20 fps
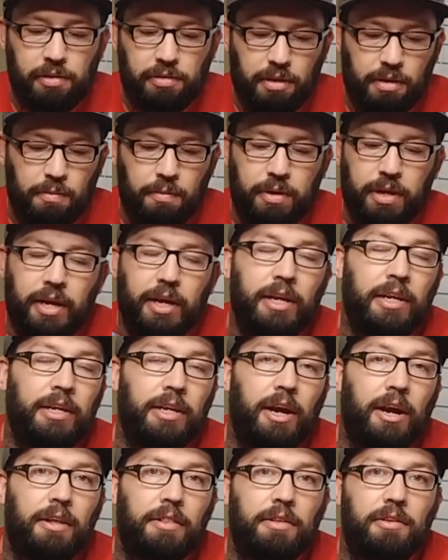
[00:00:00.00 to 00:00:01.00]
So I went ahead and
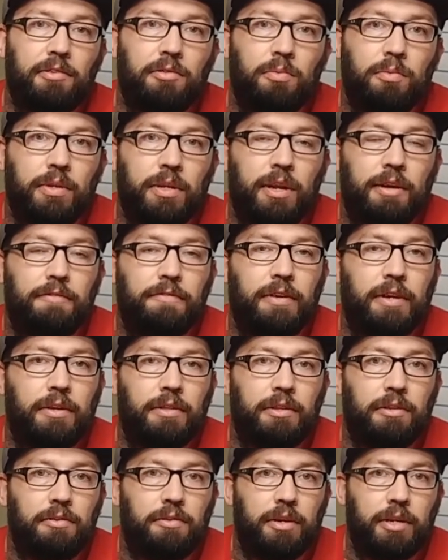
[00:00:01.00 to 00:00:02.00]
got this one that I
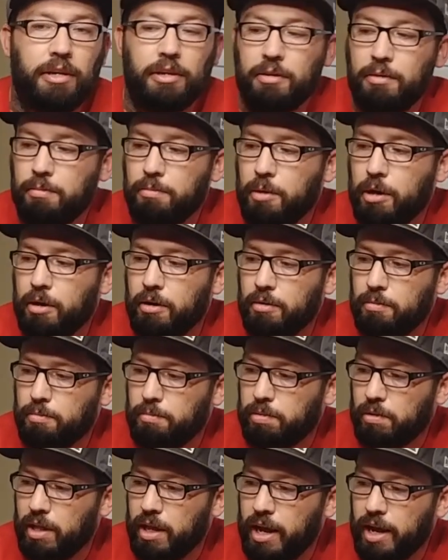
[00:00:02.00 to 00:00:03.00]
found that's like a
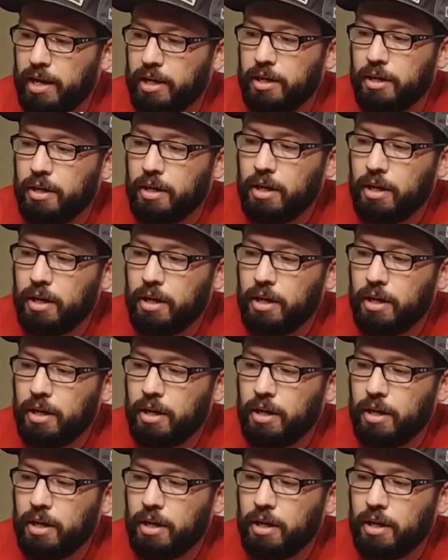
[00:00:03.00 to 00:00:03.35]
black